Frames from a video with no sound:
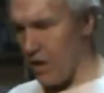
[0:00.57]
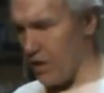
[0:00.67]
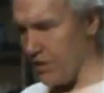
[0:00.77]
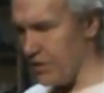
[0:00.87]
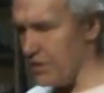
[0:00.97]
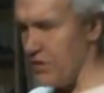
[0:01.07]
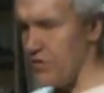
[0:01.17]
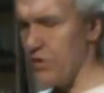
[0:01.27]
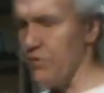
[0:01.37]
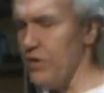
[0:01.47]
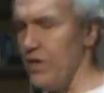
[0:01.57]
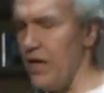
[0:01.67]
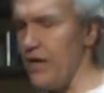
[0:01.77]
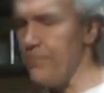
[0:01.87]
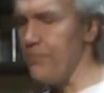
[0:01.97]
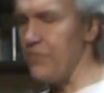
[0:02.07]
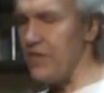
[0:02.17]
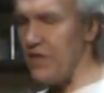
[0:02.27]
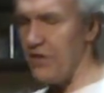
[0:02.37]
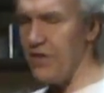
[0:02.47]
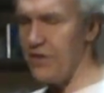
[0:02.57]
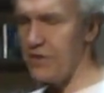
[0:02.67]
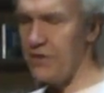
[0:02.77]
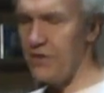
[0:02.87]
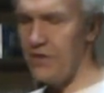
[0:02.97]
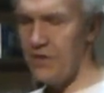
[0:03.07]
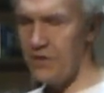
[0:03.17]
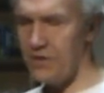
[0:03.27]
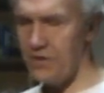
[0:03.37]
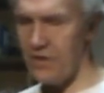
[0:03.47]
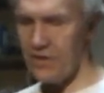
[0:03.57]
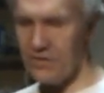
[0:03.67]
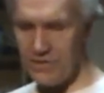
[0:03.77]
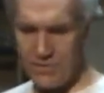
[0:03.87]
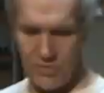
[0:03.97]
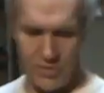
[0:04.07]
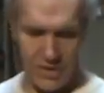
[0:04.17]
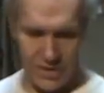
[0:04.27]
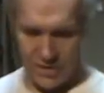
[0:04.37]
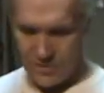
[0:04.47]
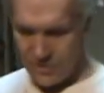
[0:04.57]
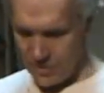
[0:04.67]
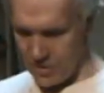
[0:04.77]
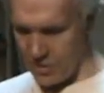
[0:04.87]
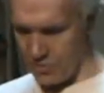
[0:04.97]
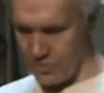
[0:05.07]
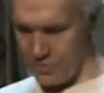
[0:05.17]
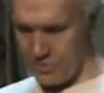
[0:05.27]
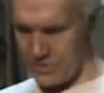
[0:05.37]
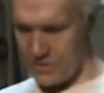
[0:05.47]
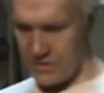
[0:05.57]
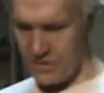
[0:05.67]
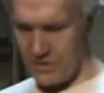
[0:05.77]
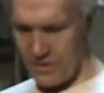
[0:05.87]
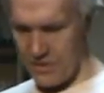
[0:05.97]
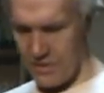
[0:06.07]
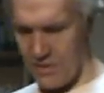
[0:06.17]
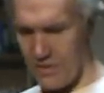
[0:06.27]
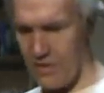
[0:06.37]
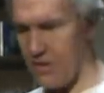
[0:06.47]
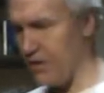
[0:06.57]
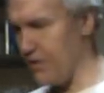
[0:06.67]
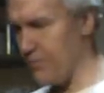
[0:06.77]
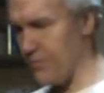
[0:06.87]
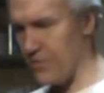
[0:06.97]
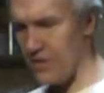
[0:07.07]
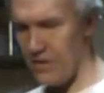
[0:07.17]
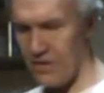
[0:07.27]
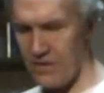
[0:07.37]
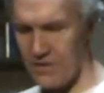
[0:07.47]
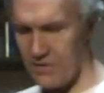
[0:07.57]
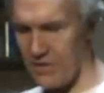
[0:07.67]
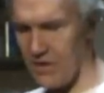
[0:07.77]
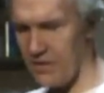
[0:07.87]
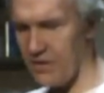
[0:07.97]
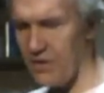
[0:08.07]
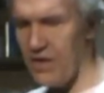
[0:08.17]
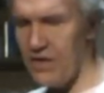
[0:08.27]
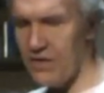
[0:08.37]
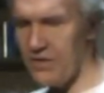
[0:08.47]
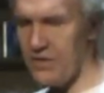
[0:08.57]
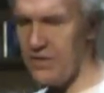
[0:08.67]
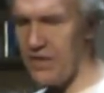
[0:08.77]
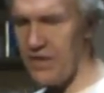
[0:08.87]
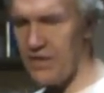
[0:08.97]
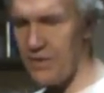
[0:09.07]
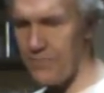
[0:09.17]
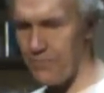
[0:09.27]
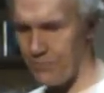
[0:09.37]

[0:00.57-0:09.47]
All right, so now here, connected to the hose and then the line there. This is a